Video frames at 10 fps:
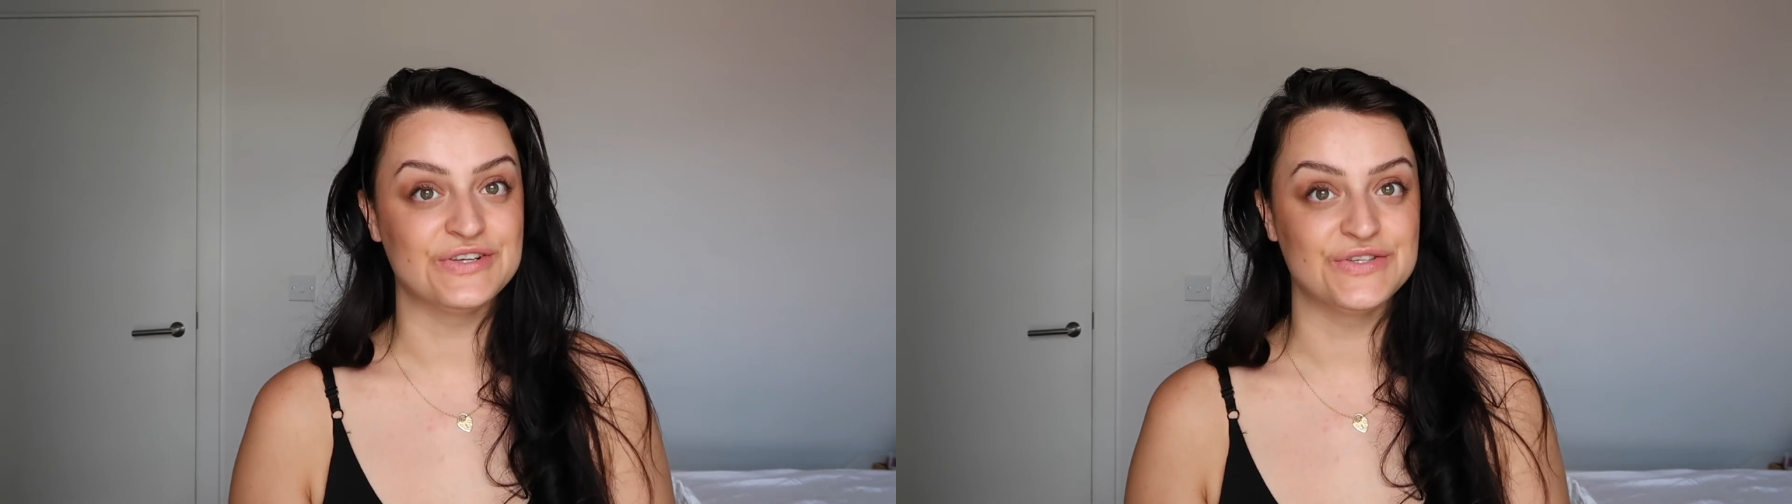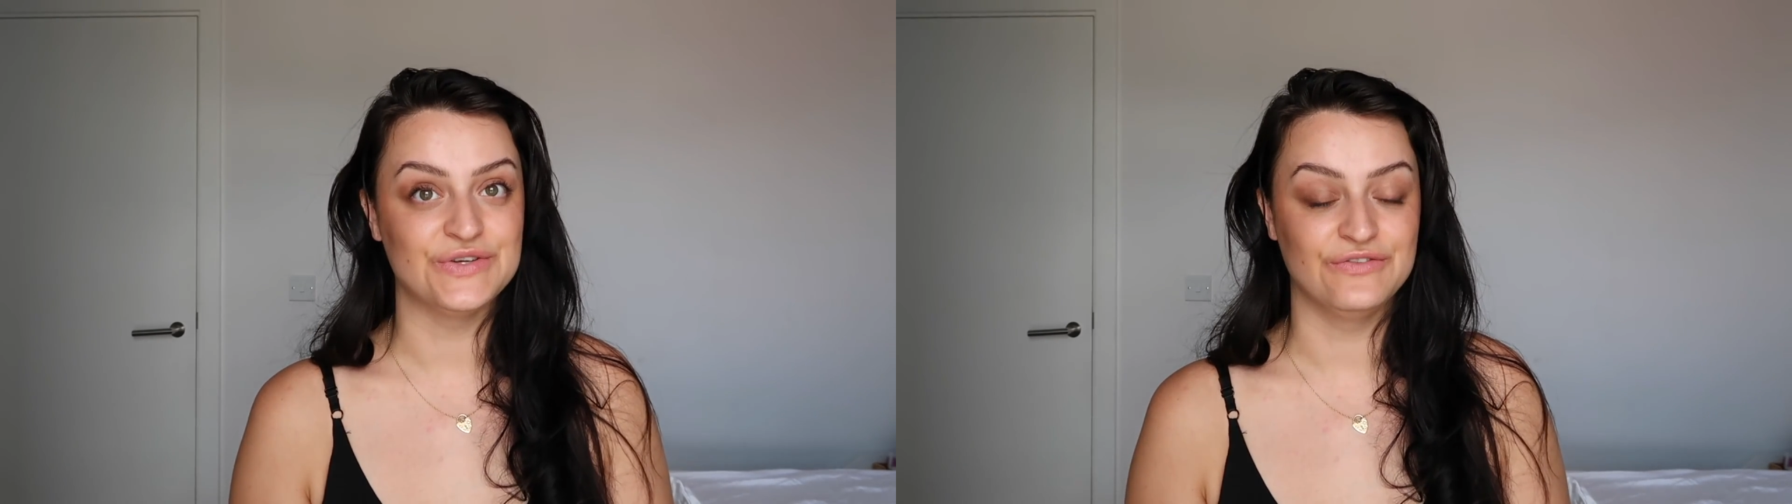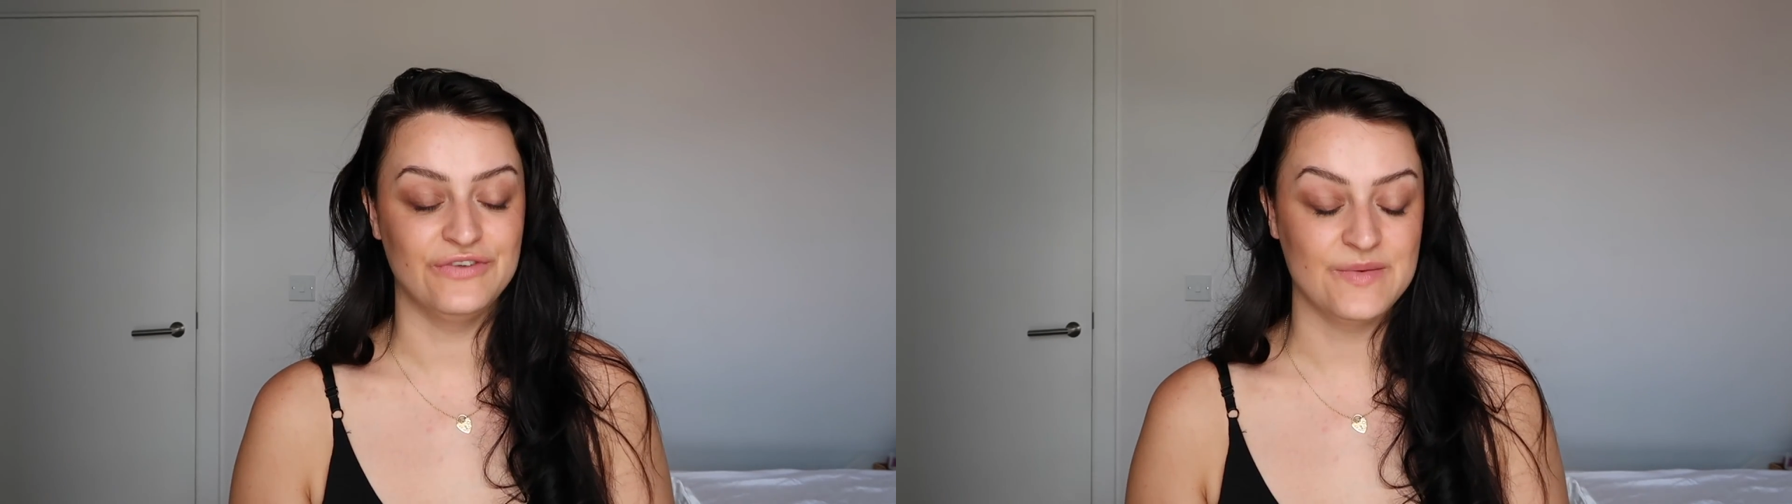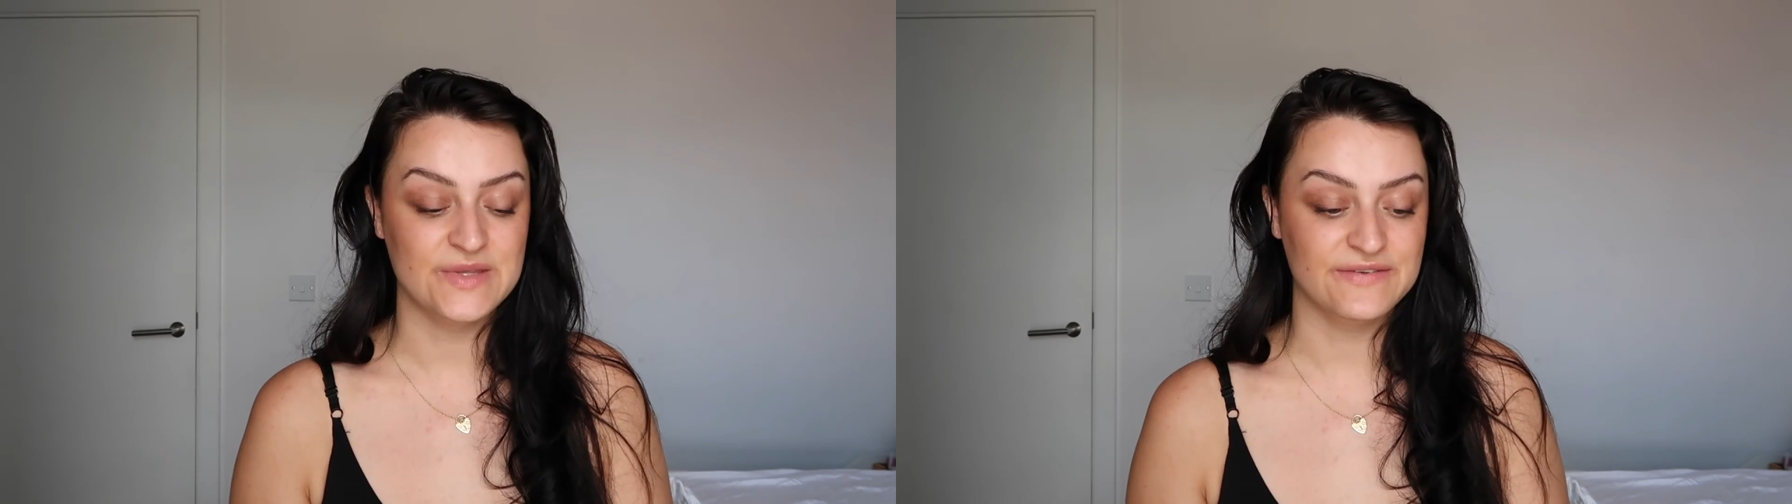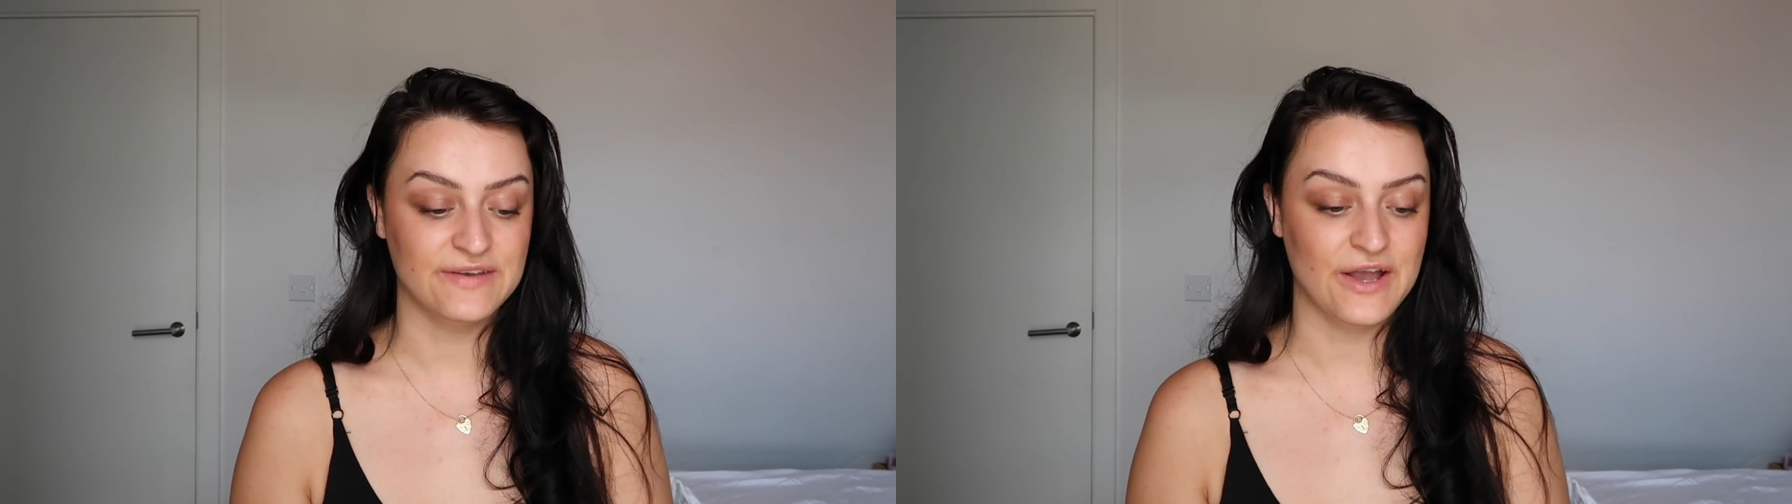to film
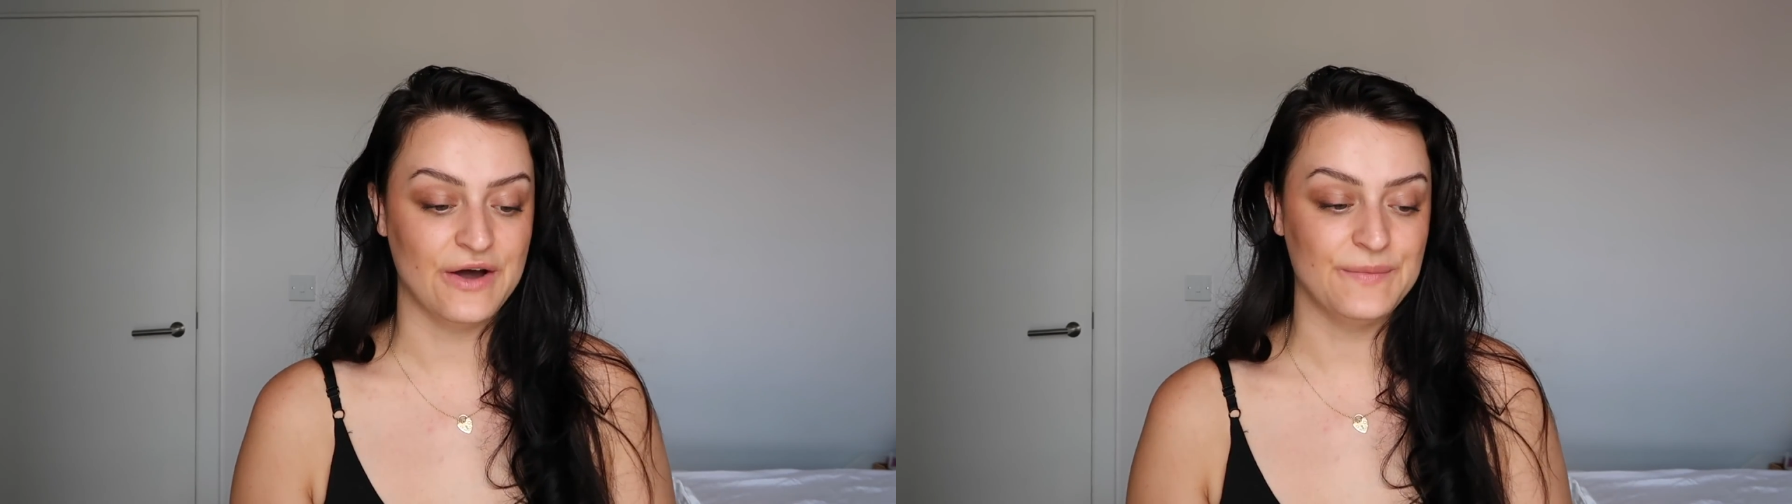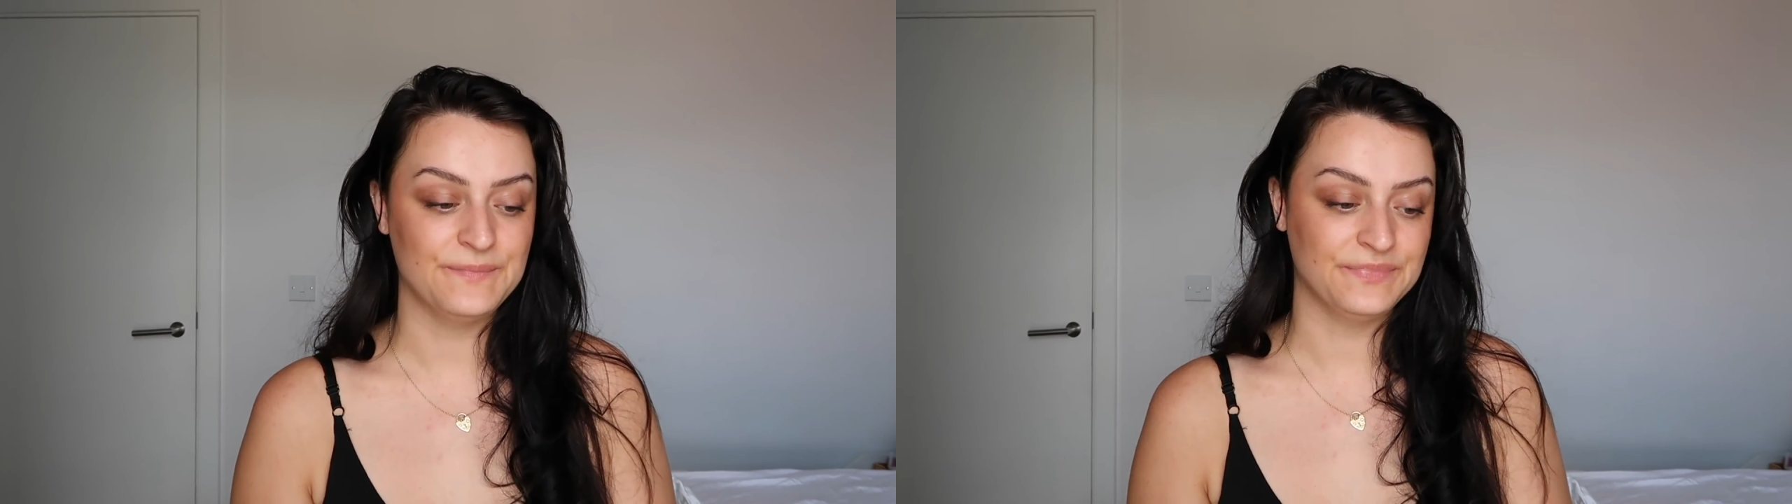this video.